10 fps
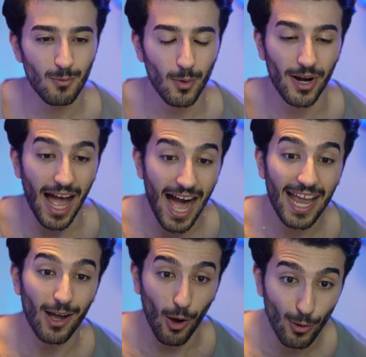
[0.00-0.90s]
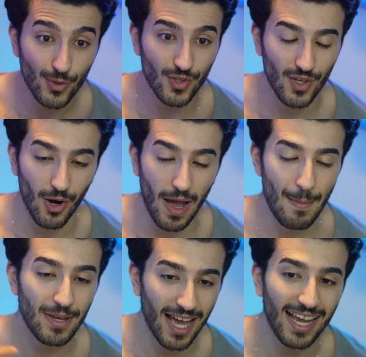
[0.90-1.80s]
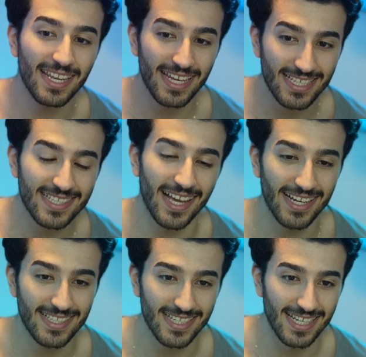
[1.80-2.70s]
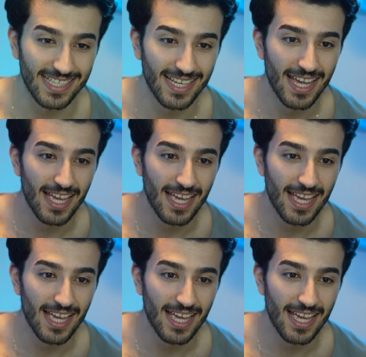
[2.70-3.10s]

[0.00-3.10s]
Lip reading: where I also am kind of excited